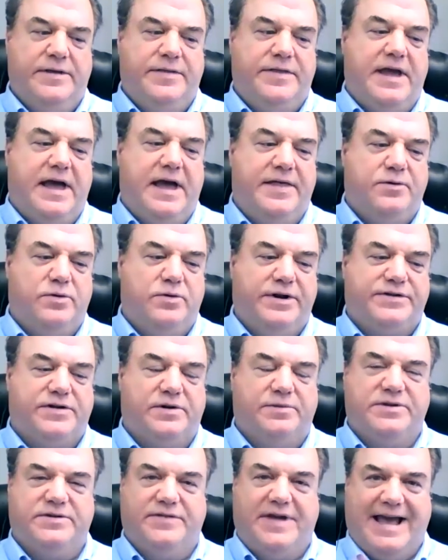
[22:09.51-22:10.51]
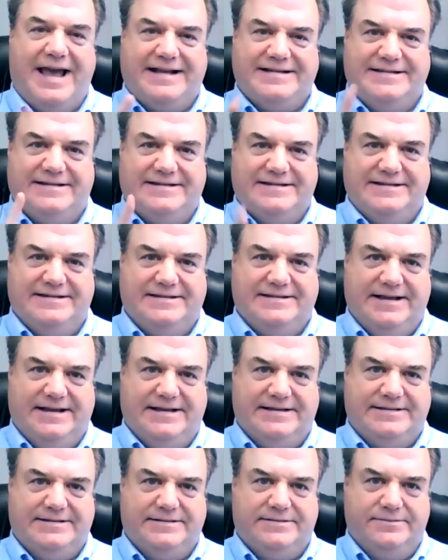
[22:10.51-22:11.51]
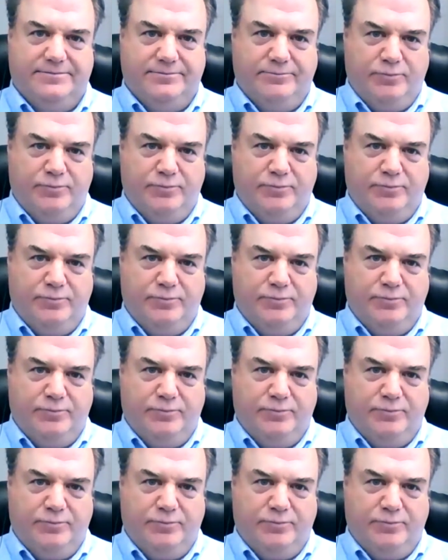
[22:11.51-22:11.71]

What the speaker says: The other one in terms of access is this.